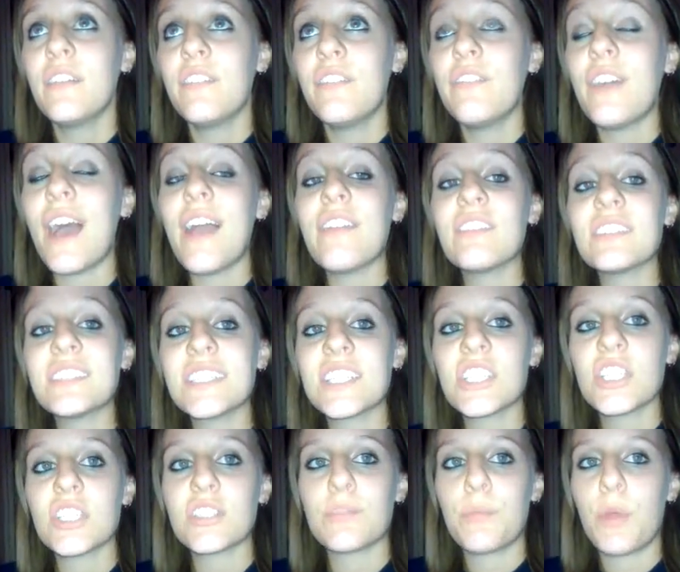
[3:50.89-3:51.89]
5 or 6
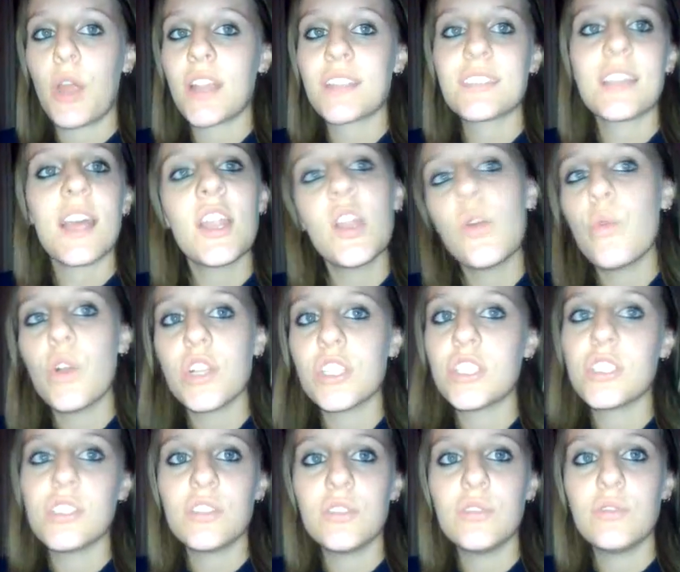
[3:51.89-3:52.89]
years apart because I don't want
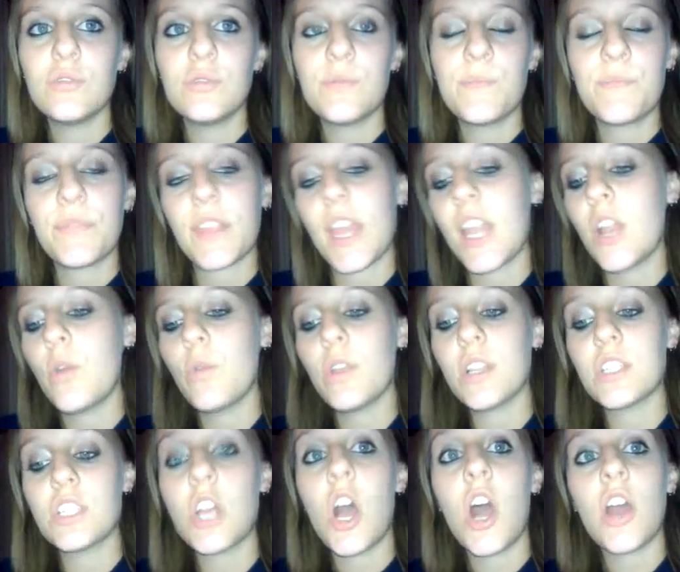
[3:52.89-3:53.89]
a
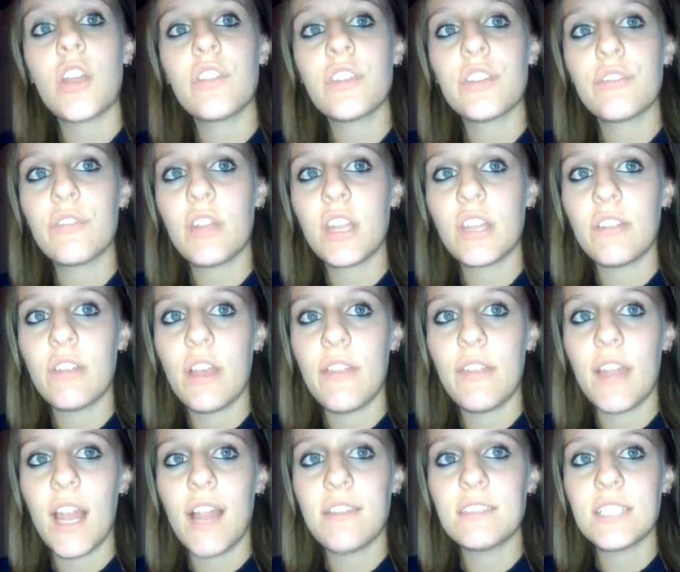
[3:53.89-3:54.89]
toddler running around that
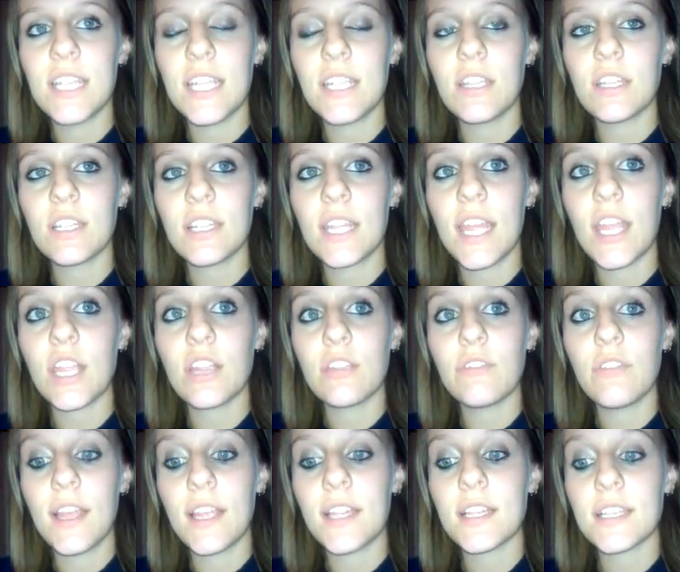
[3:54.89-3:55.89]
I take care of
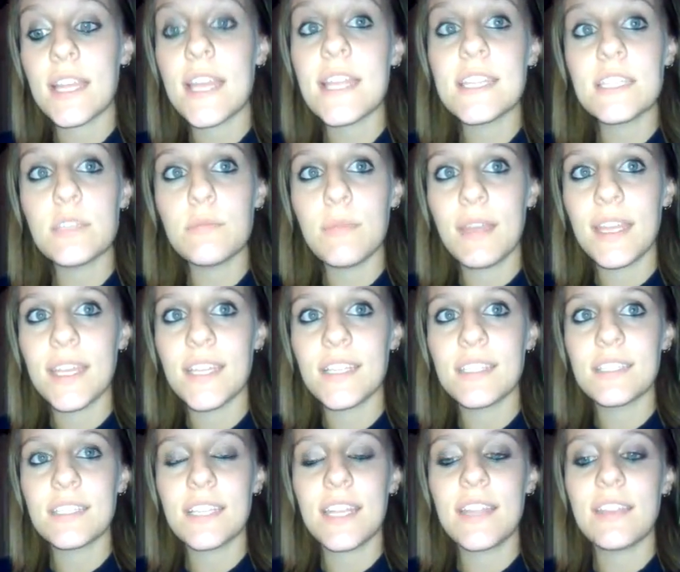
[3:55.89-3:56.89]
like in demand
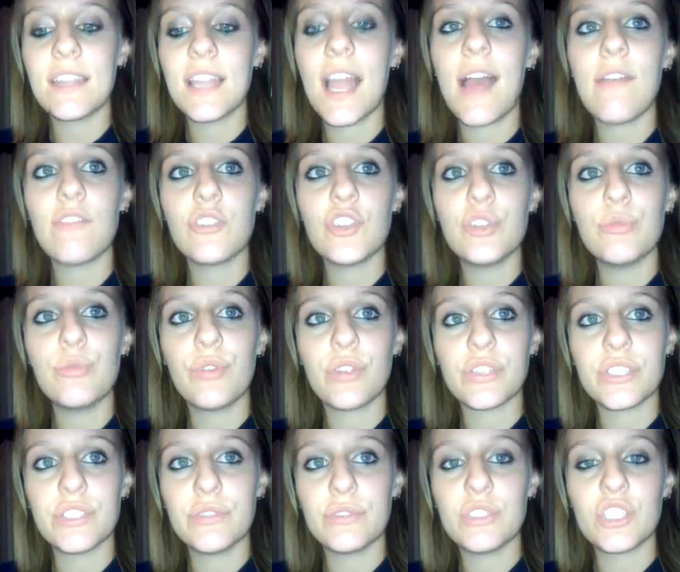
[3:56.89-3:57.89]
and then have a newborn
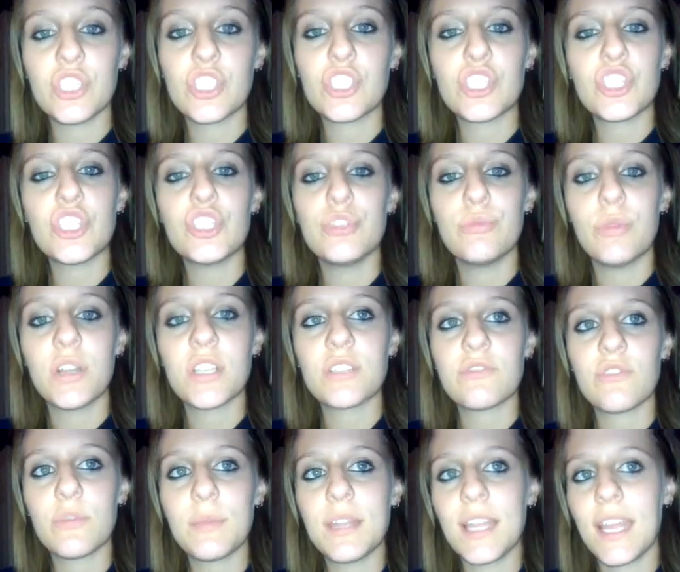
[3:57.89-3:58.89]
too. It's just too much for
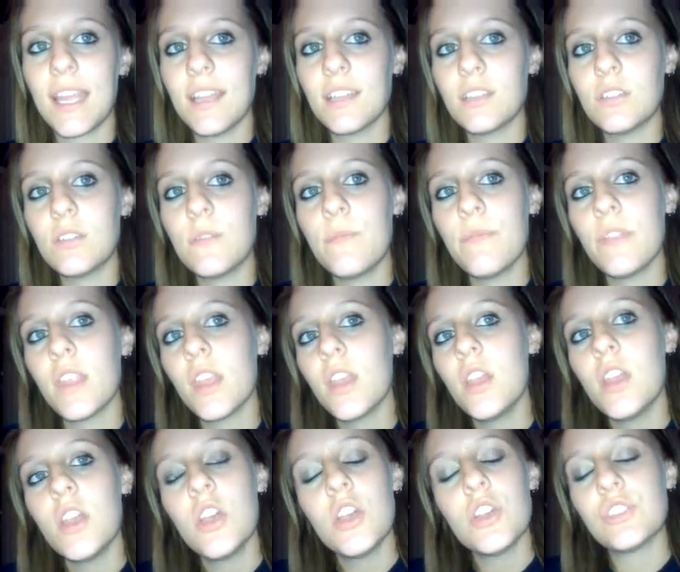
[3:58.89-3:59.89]
me to handle.
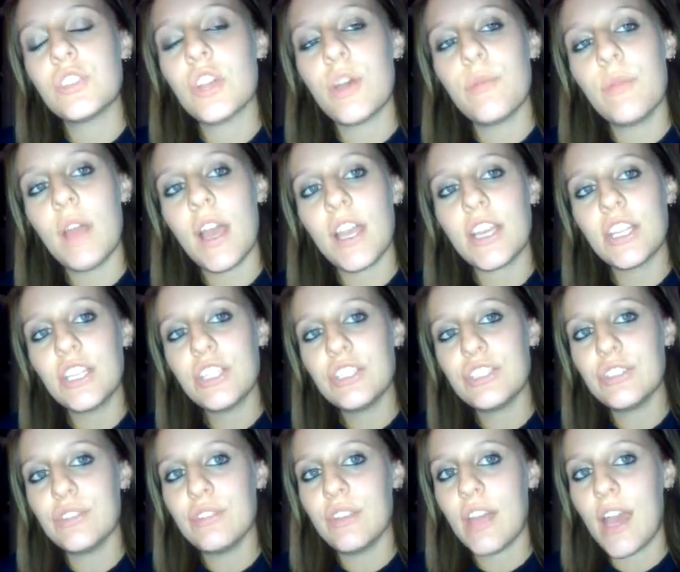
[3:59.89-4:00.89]
So I'm not going to
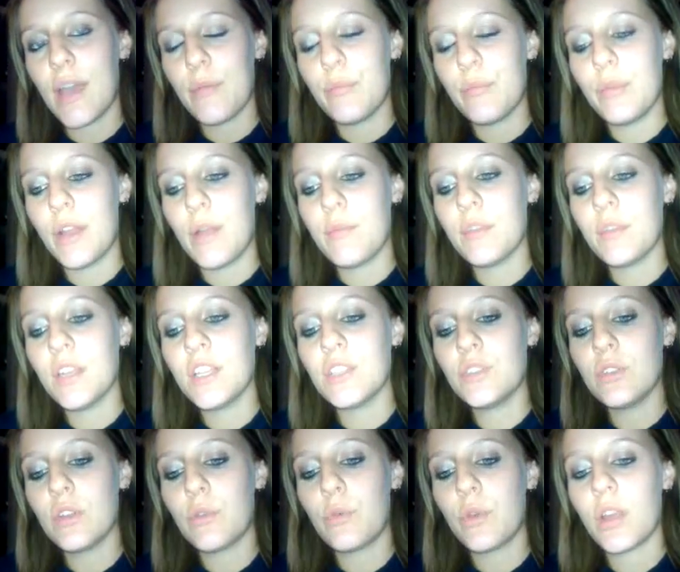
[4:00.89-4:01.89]
do that, but I'm going to do
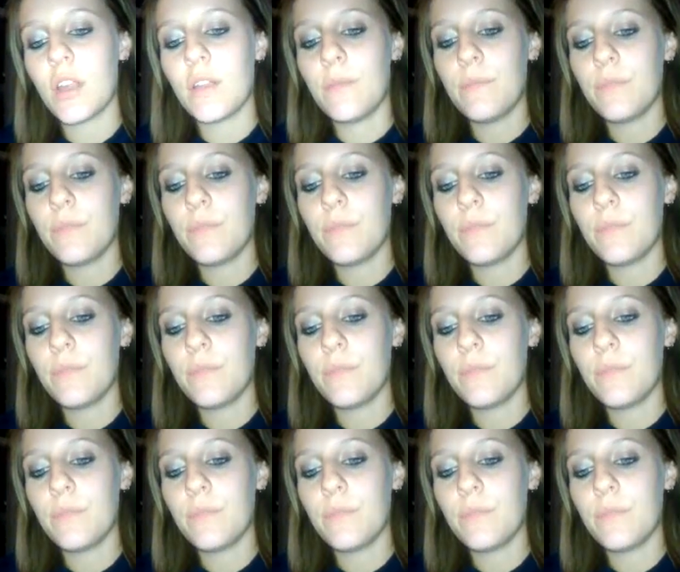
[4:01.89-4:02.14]
it where